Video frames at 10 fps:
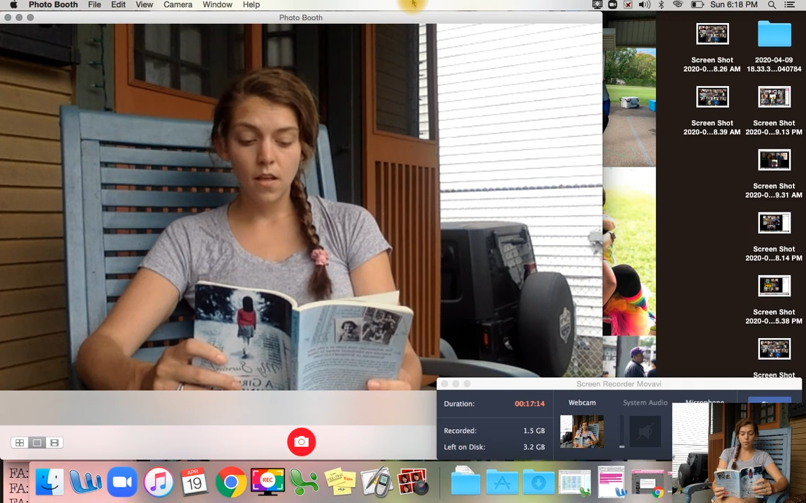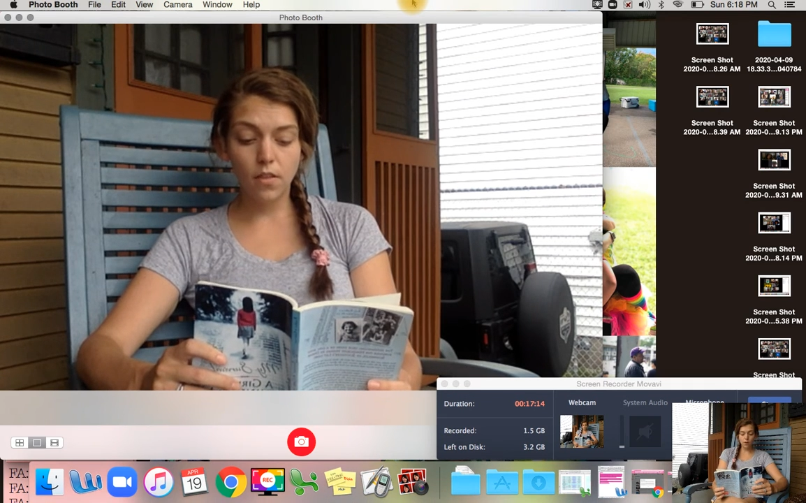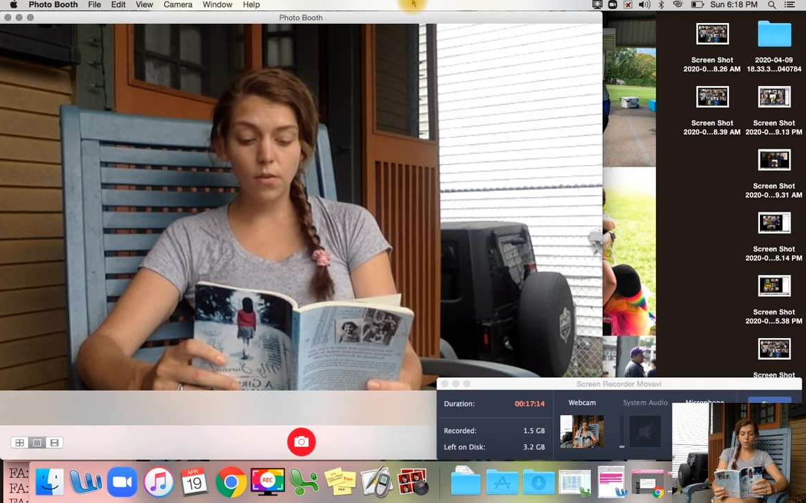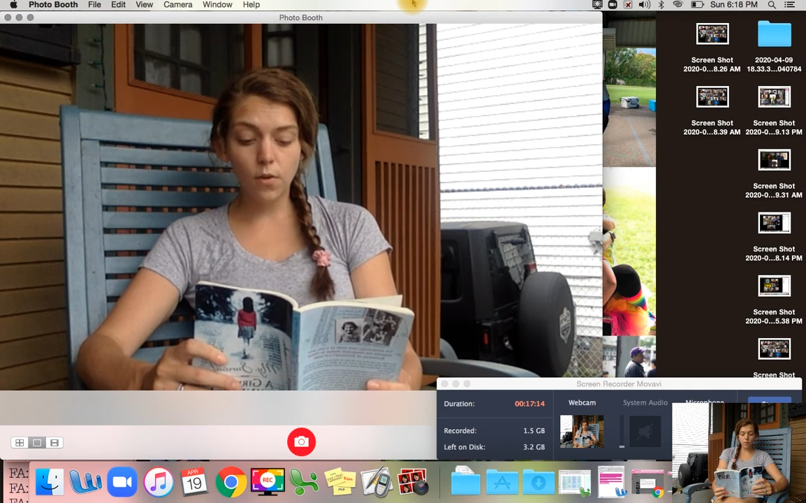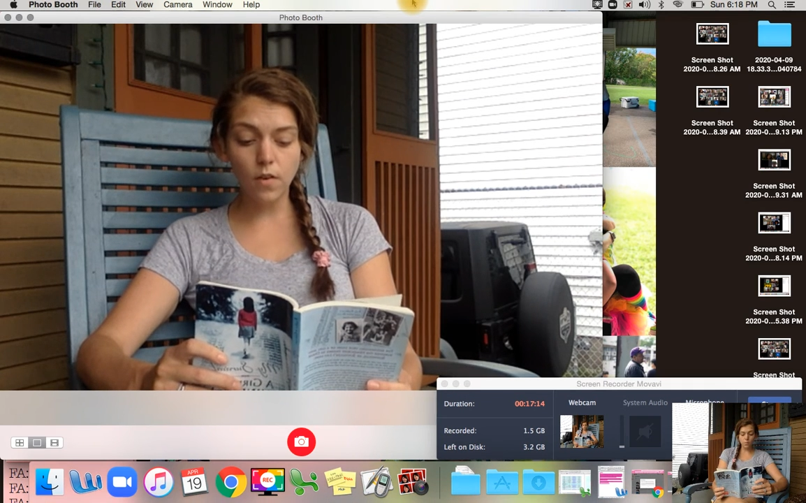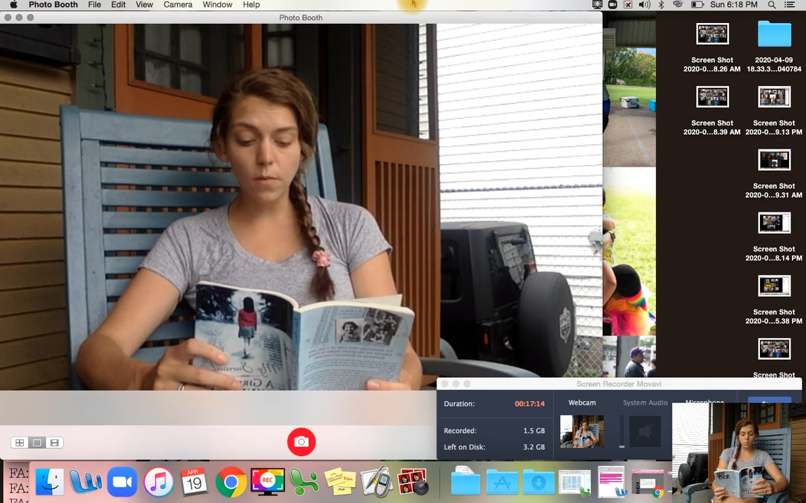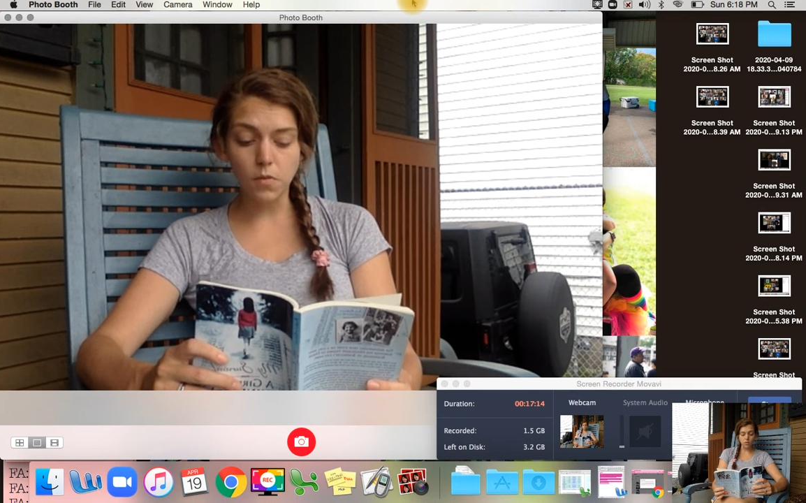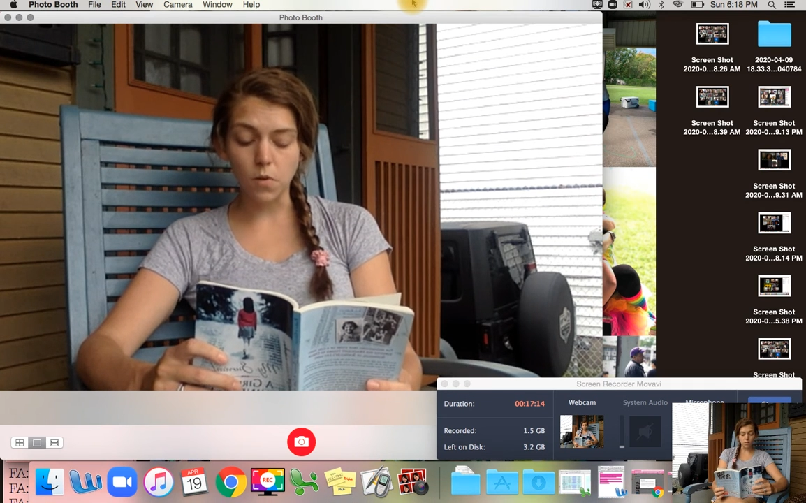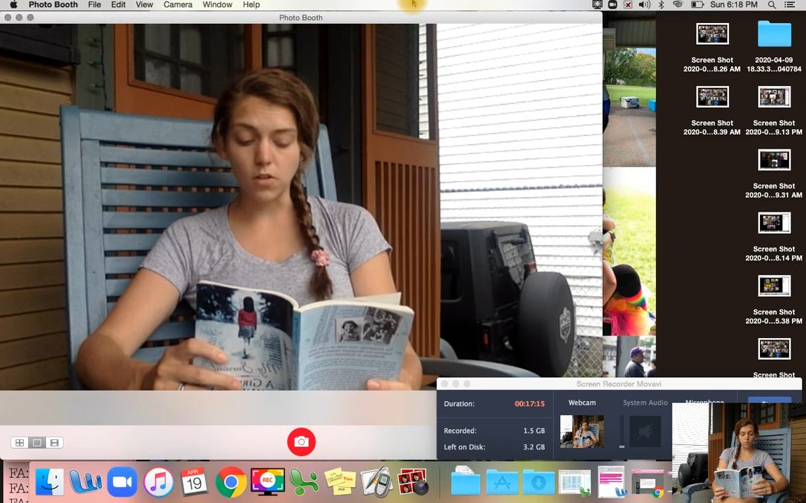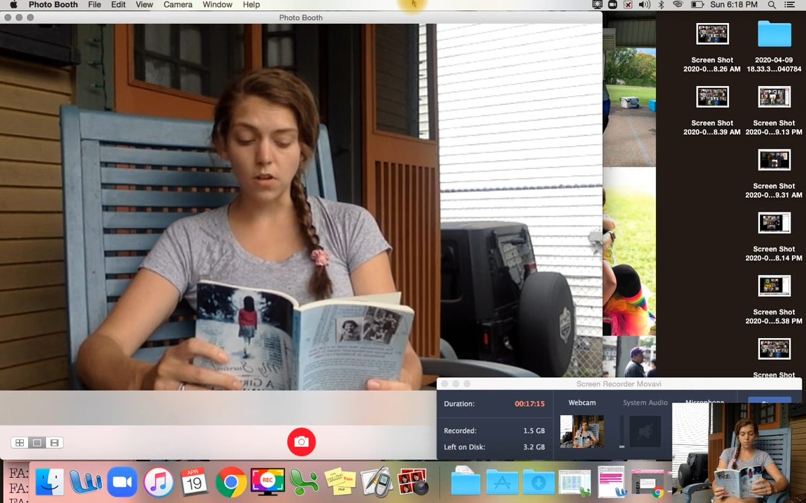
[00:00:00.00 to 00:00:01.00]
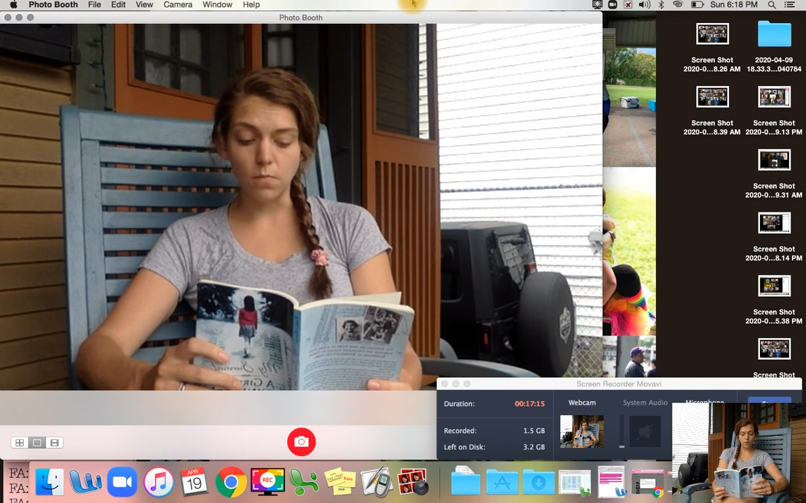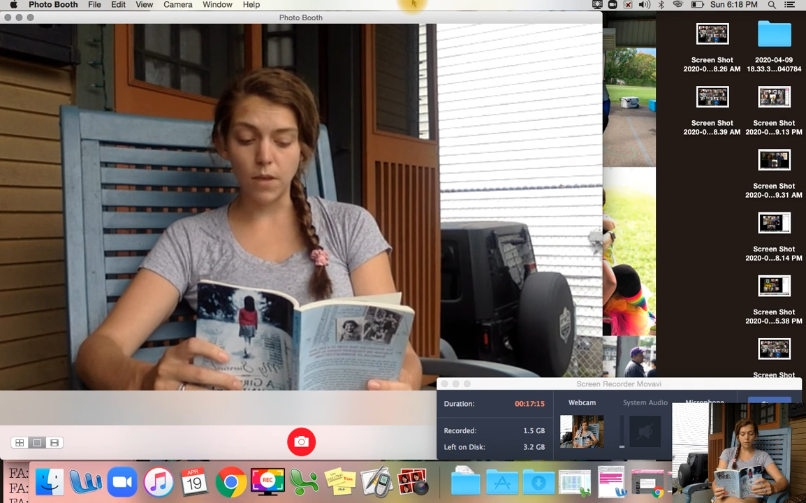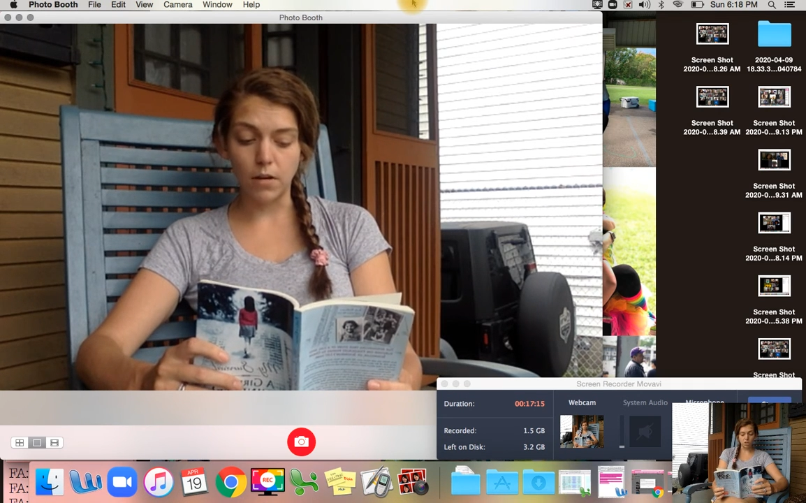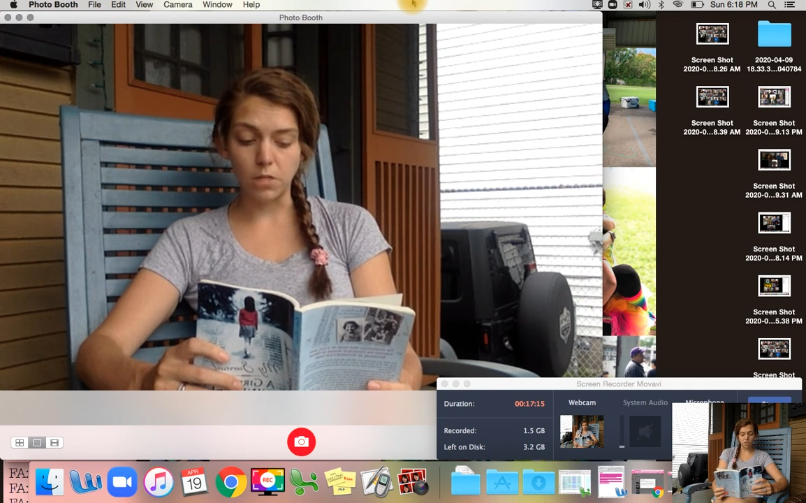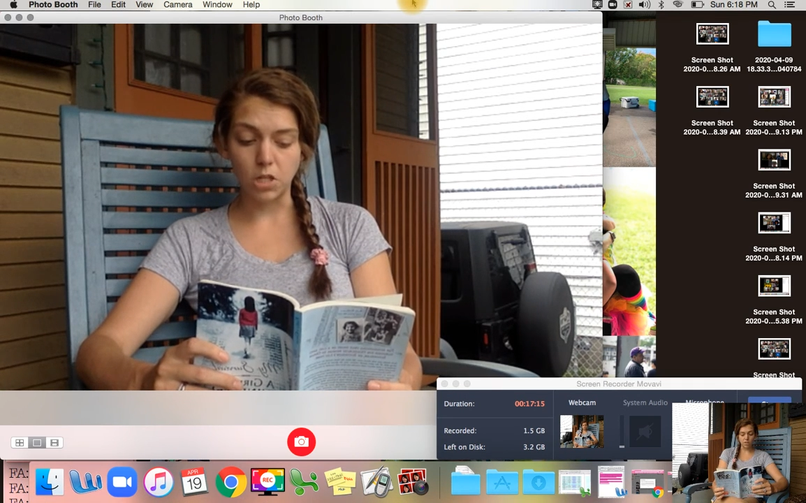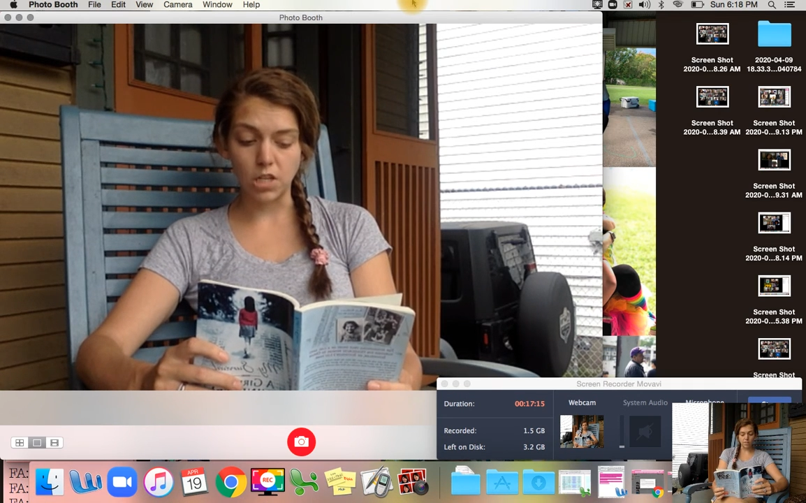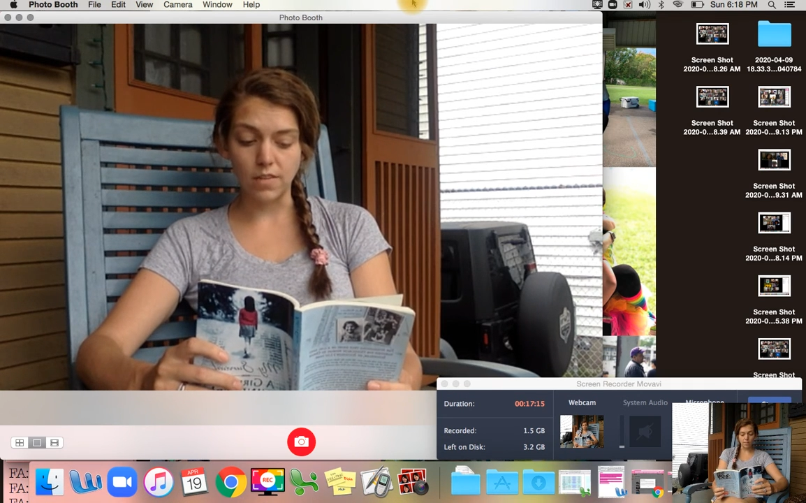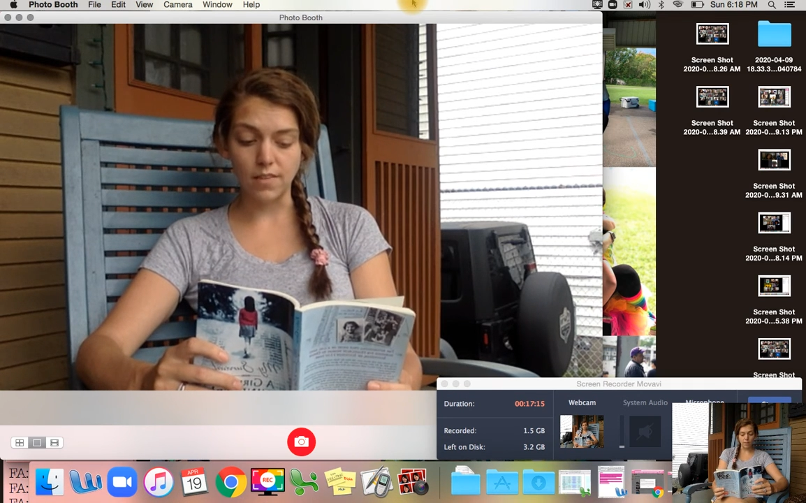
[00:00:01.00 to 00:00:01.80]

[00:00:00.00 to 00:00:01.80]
The grown-ups worked on bigger machines